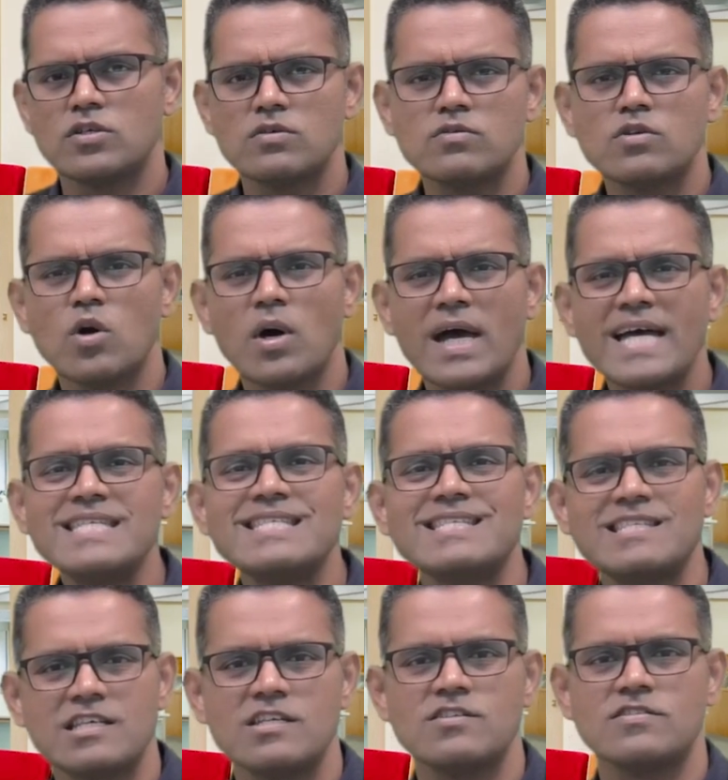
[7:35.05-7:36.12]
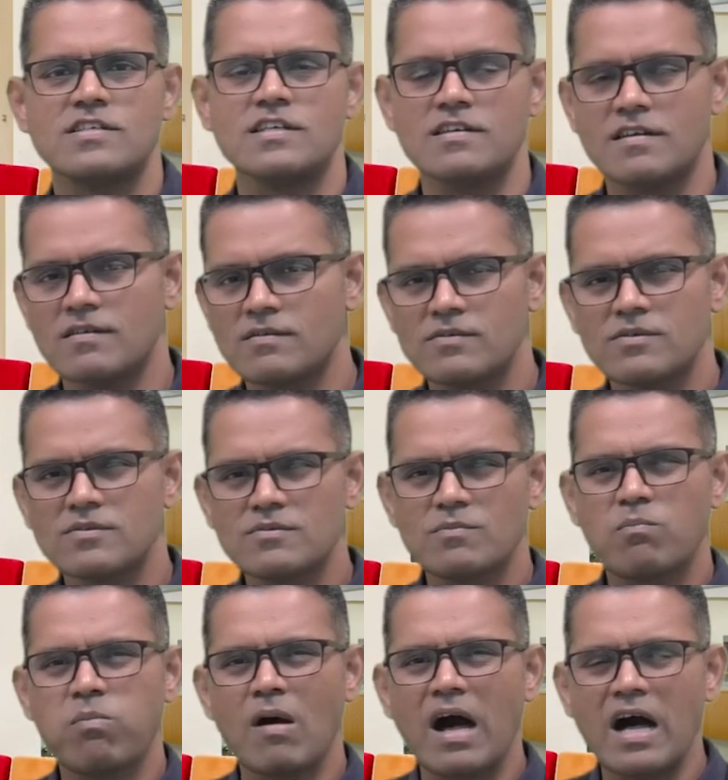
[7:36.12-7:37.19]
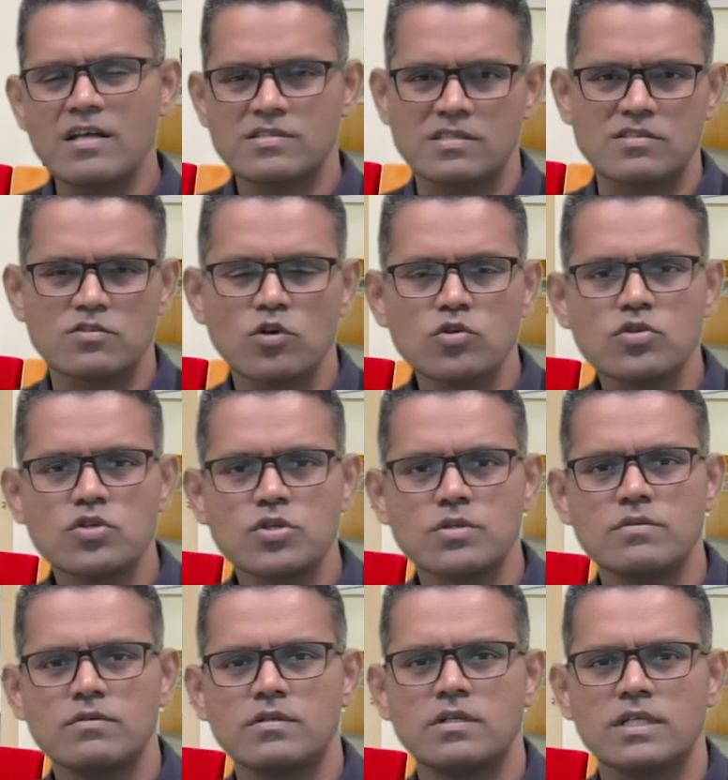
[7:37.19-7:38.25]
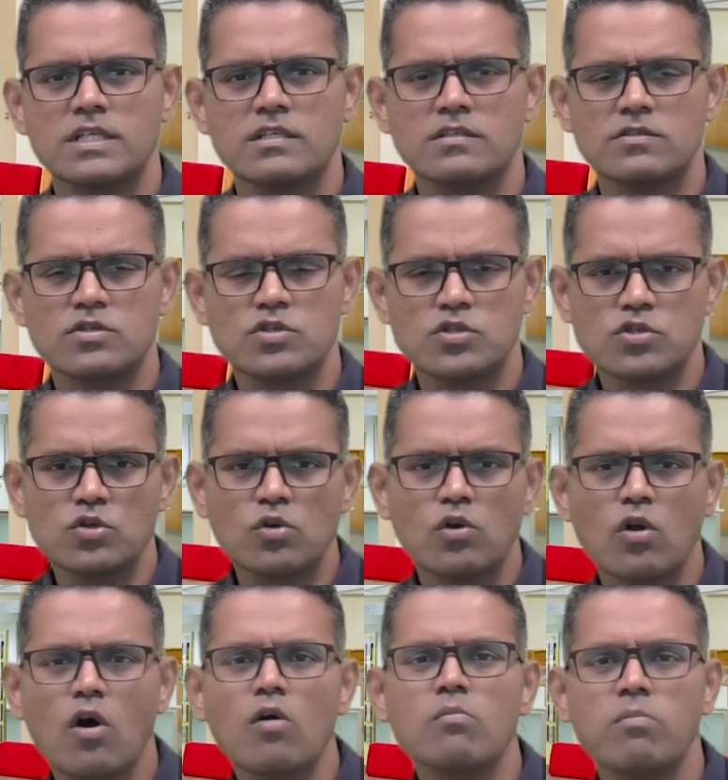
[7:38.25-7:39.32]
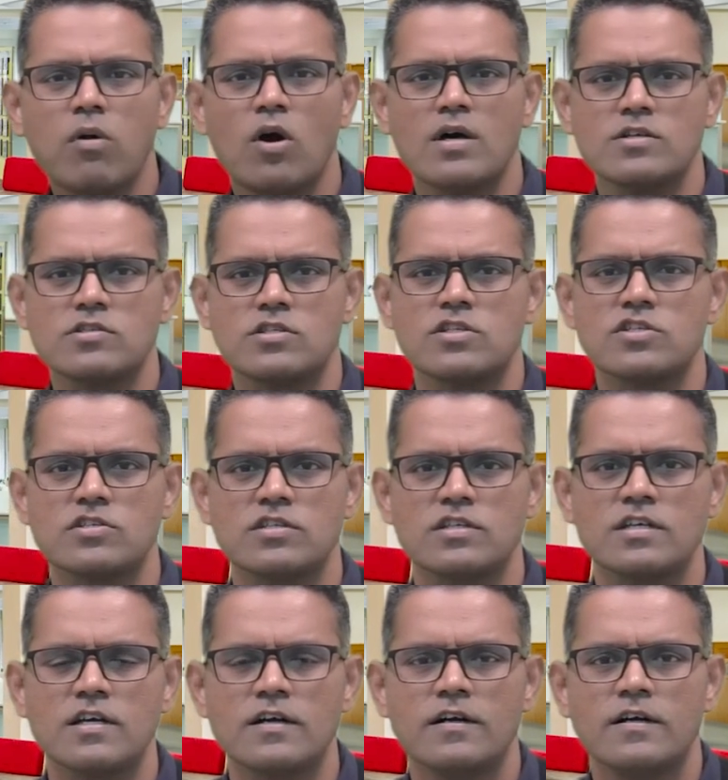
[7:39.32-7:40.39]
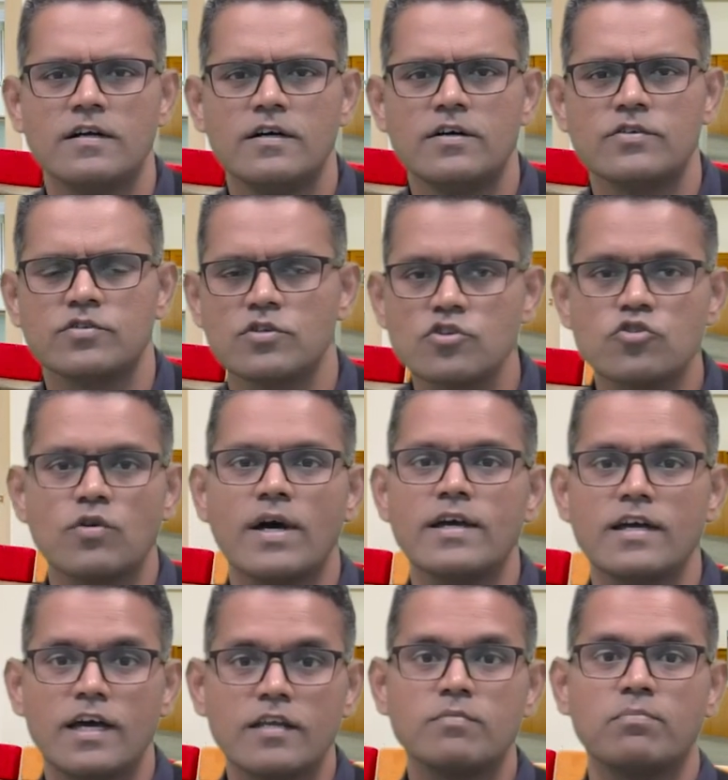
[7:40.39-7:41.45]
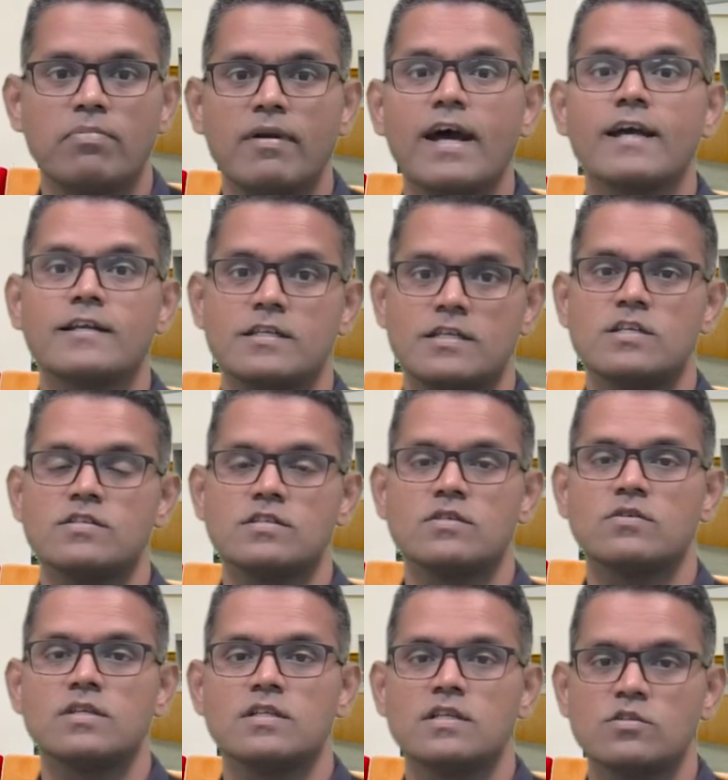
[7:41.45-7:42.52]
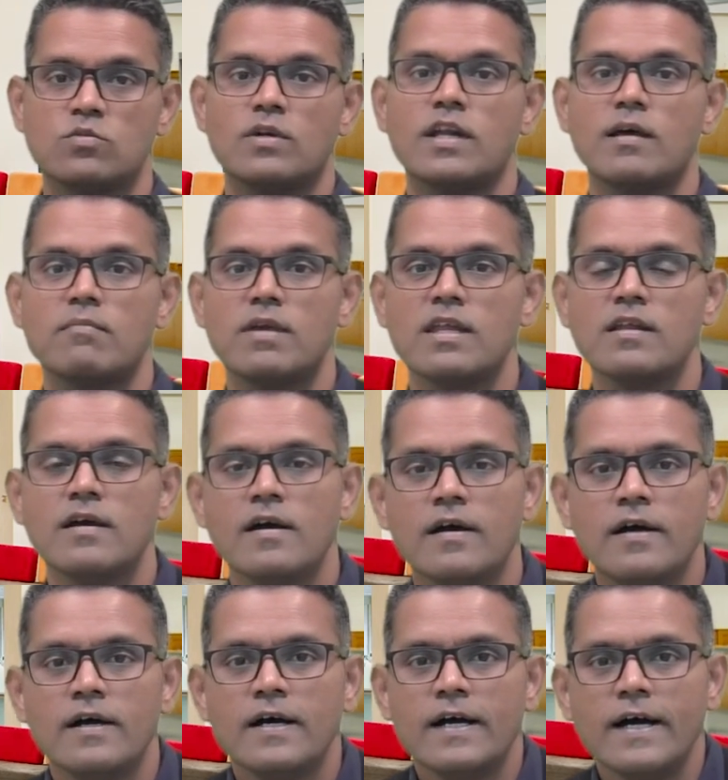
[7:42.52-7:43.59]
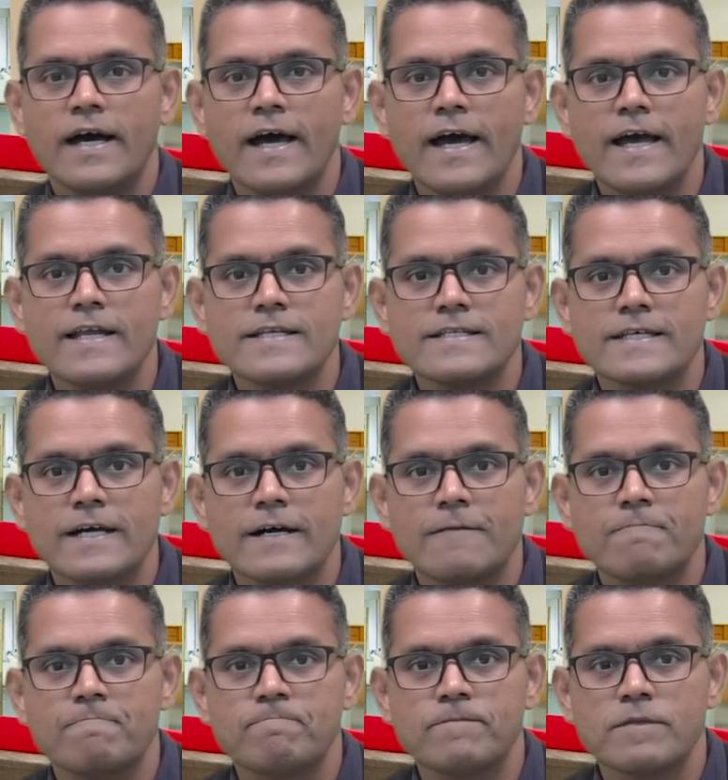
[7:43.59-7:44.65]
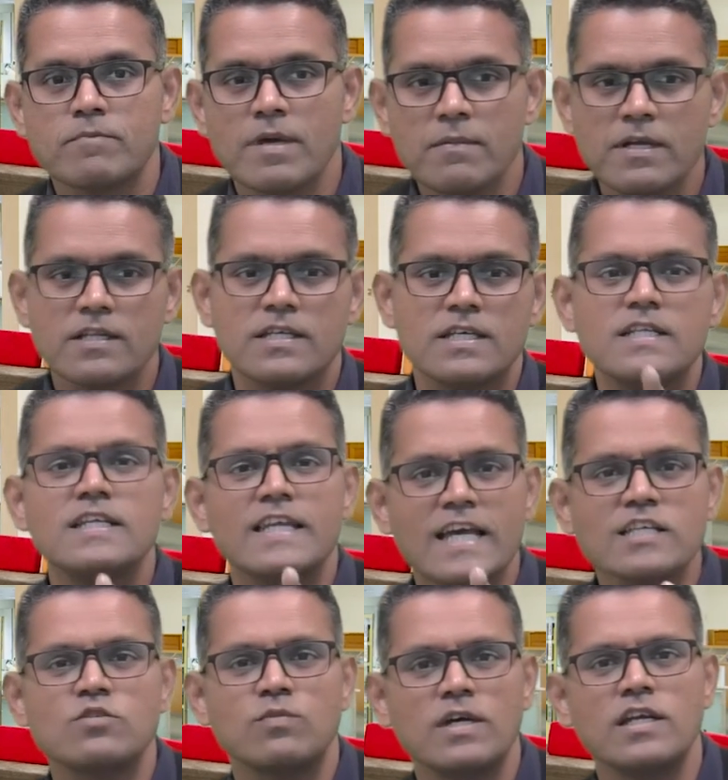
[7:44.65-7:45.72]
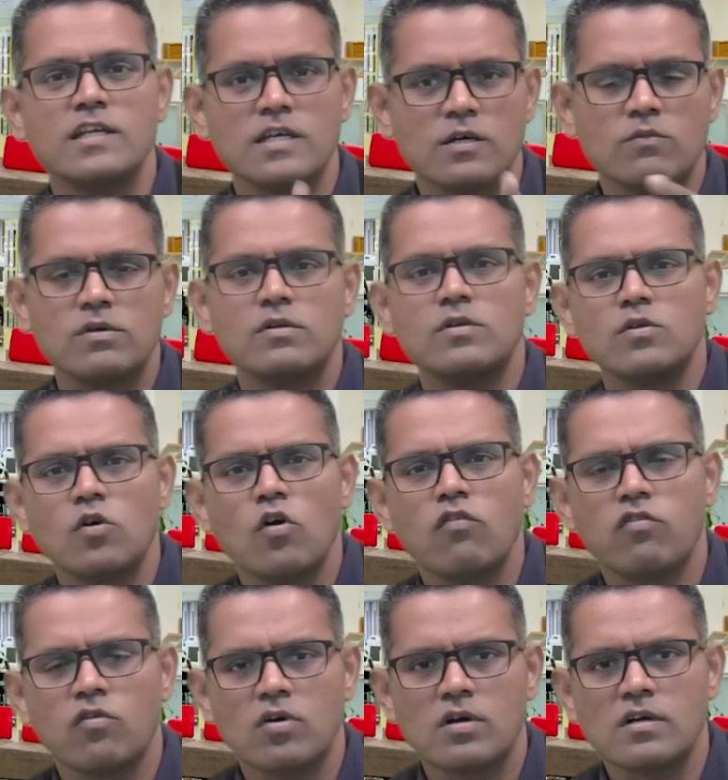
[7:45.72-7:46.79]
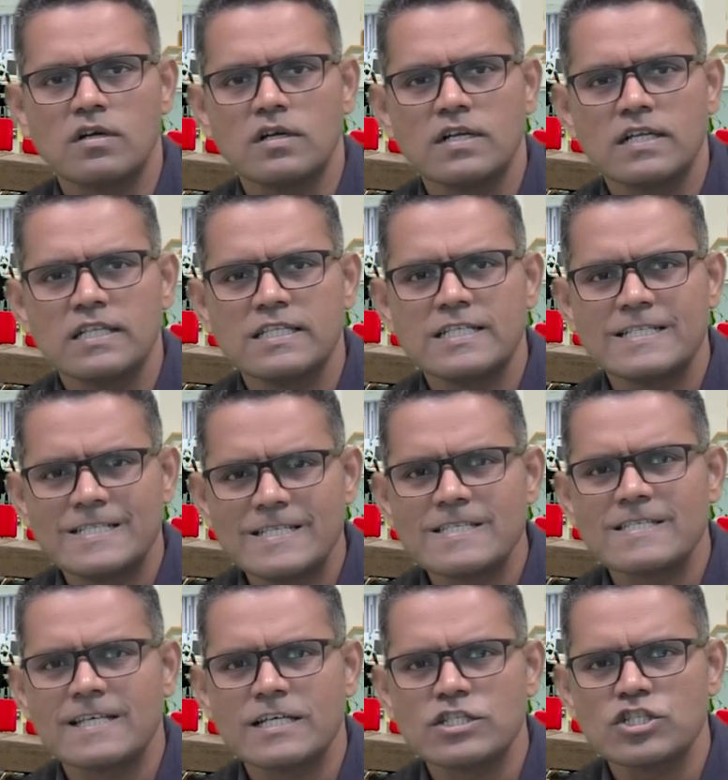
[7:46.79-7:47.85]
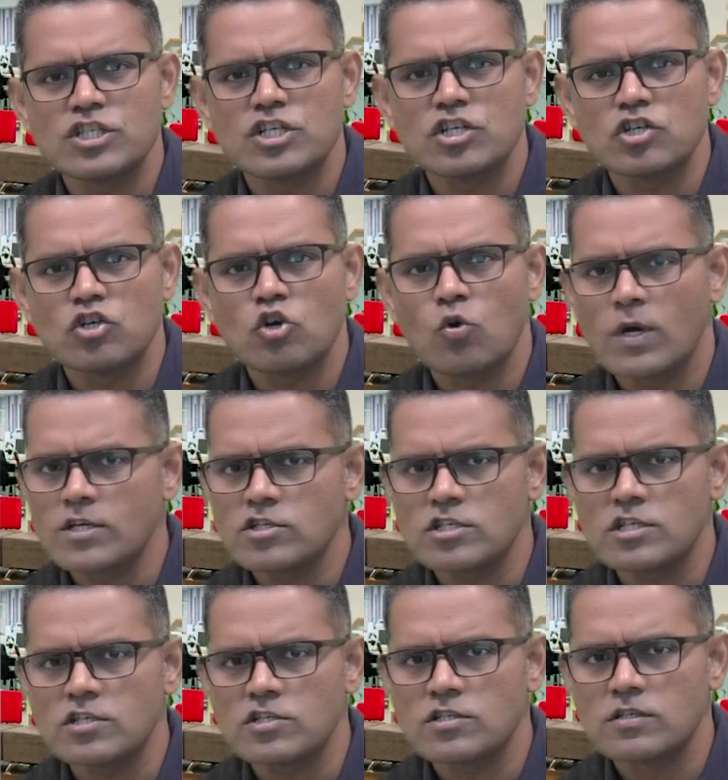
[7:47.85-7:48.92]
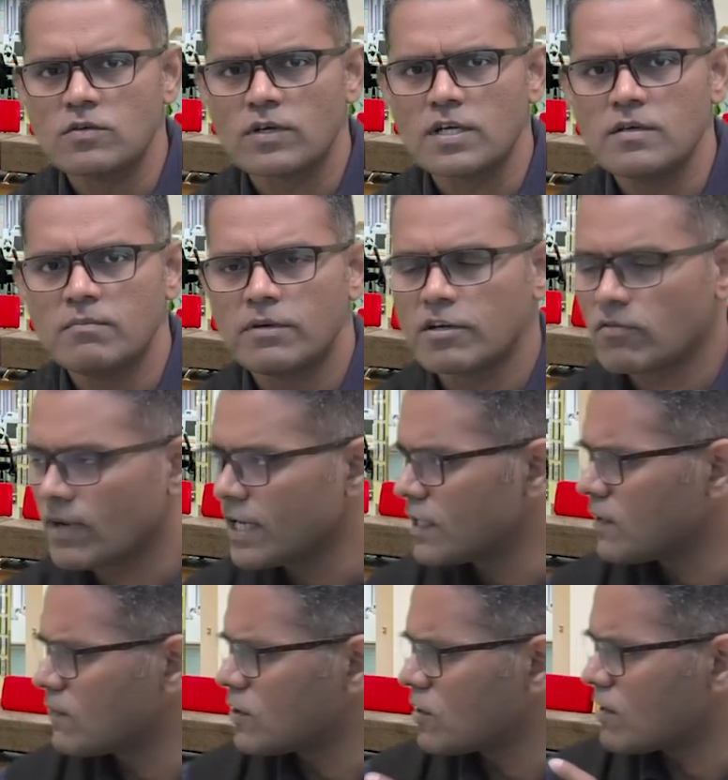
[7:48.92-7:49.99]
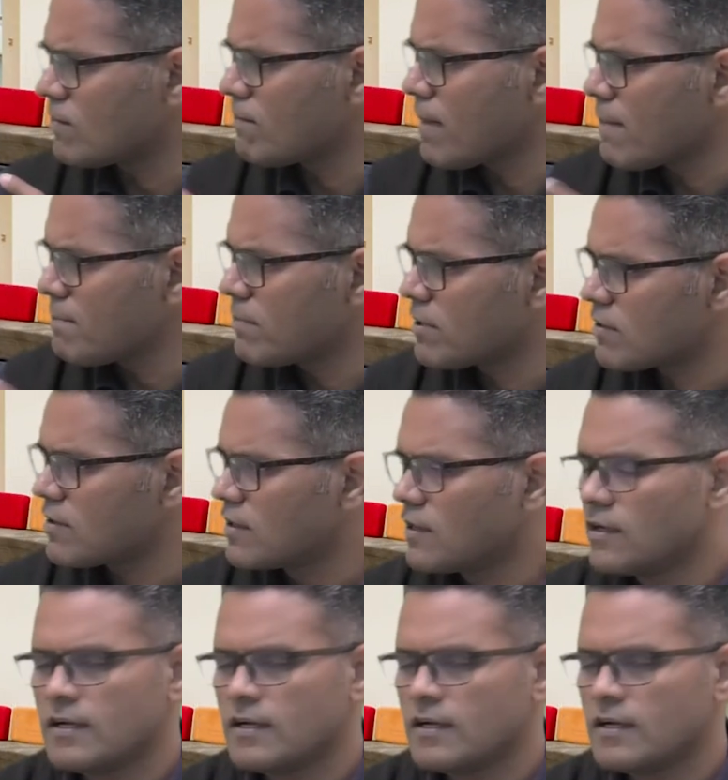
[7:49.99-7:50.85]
no hesitancy, no pauses, no too long pauses. Yeah. So try and practice. Okay, that's what I mean. And maybe in the next video we will go for the discussion questions. Okay, but right now you remember